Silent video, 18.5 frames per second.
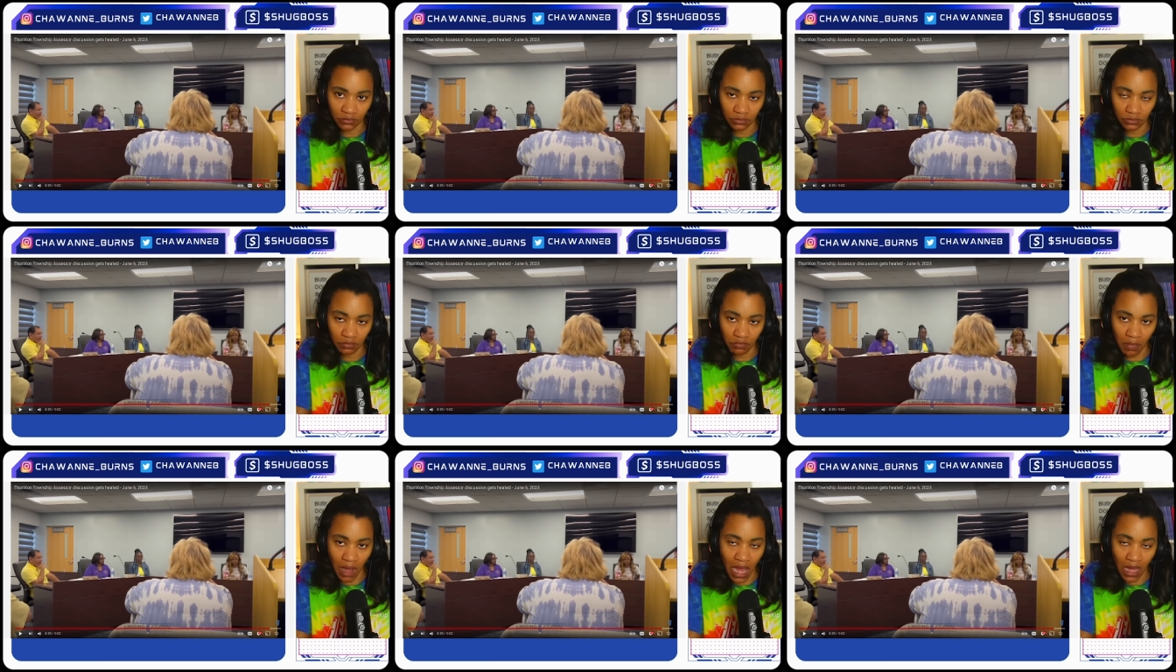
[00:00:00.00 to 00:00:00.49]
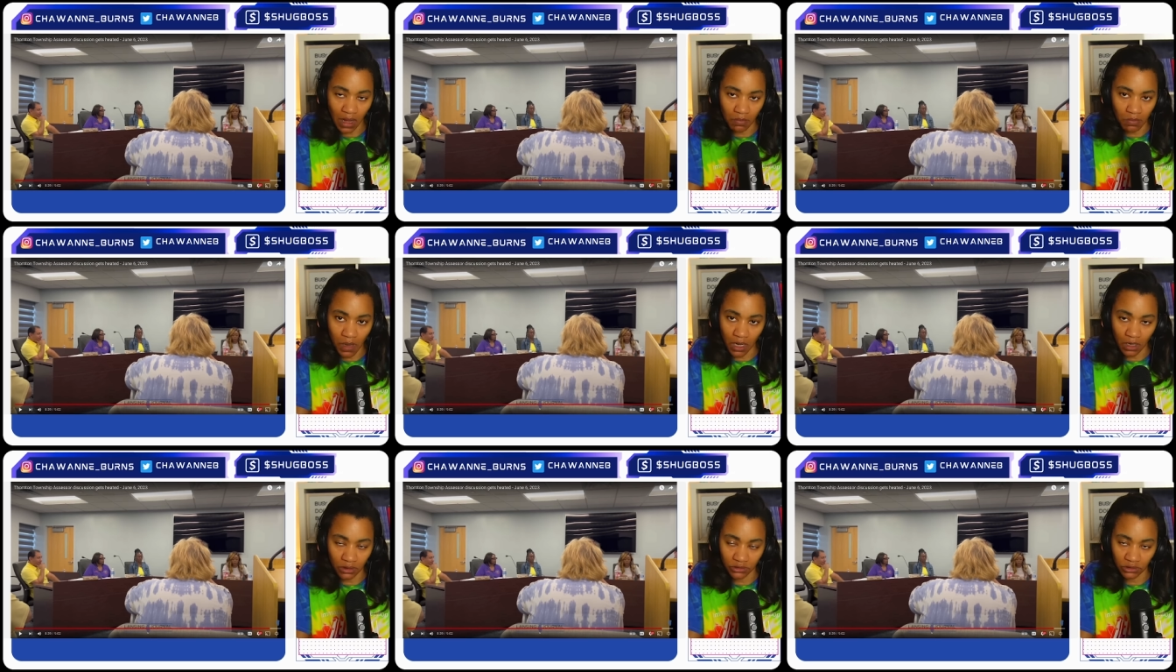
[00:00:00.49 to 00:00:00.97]
mob
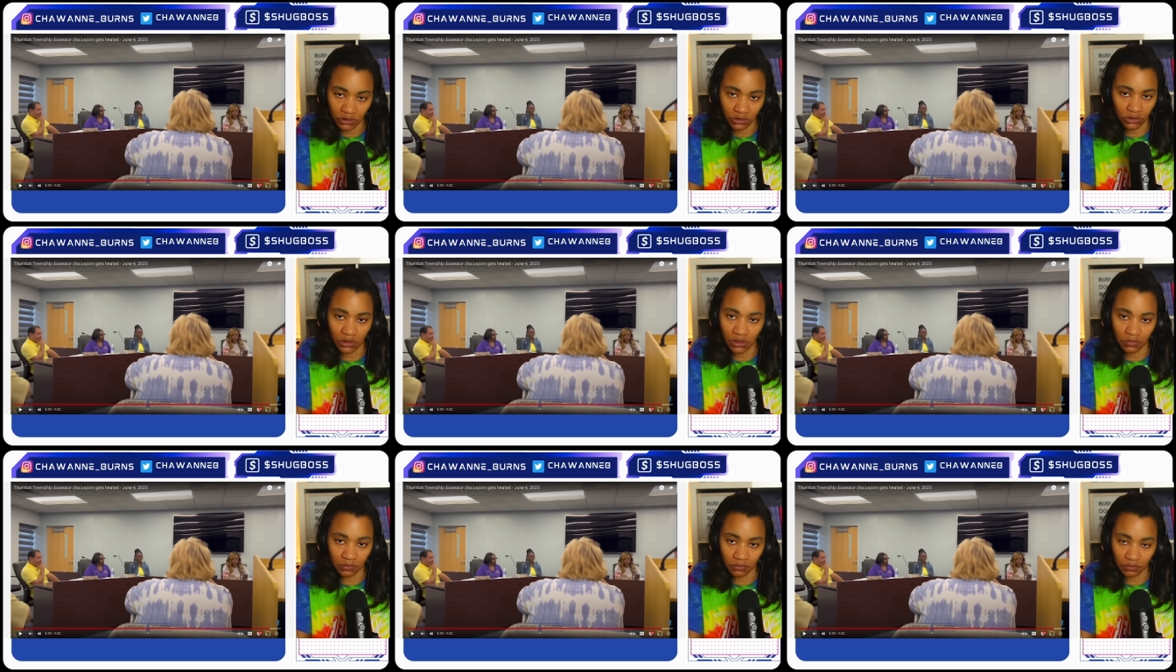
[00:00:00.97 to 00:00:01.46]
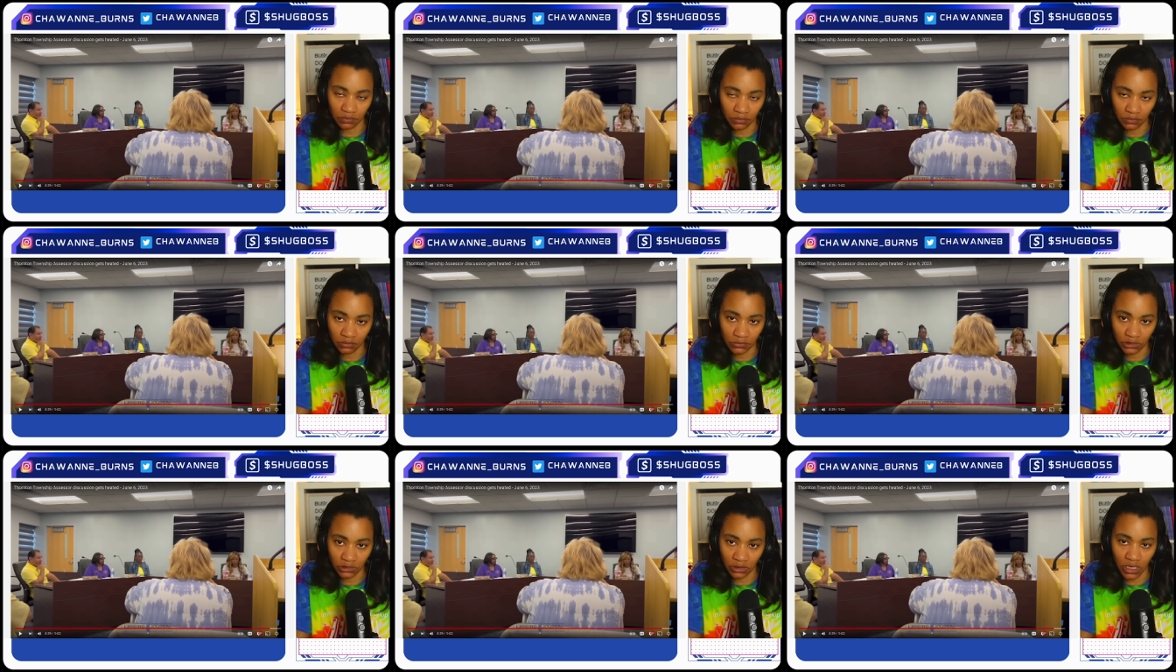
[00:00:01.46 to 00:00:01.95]
boss or some
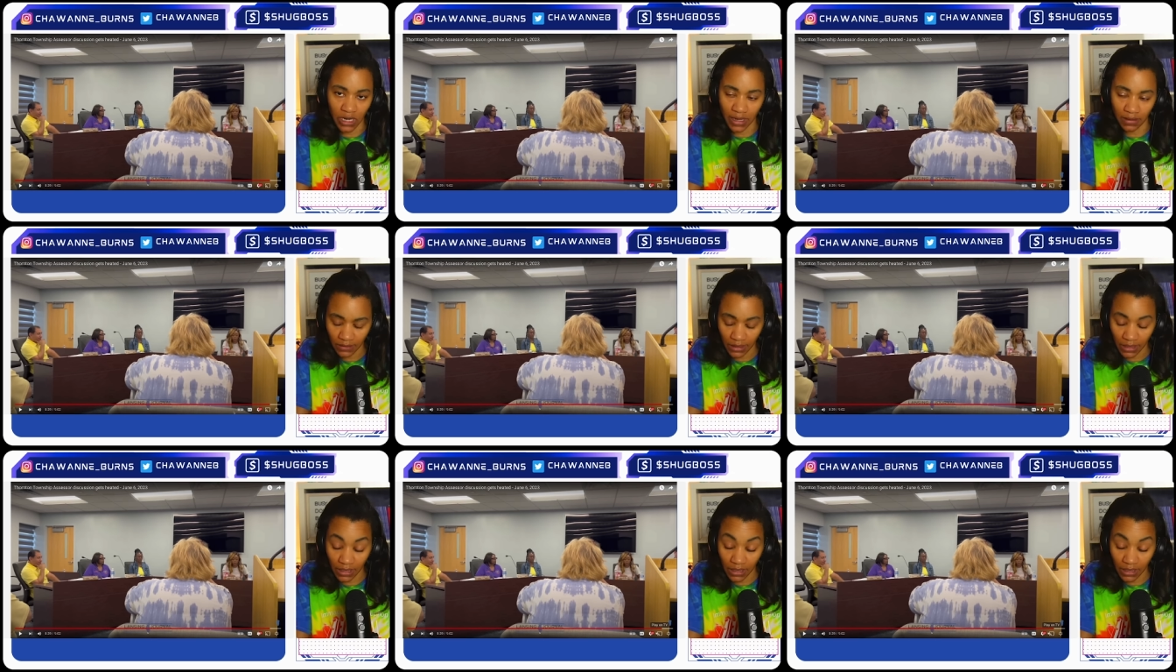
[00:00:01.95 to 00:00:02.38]
crap.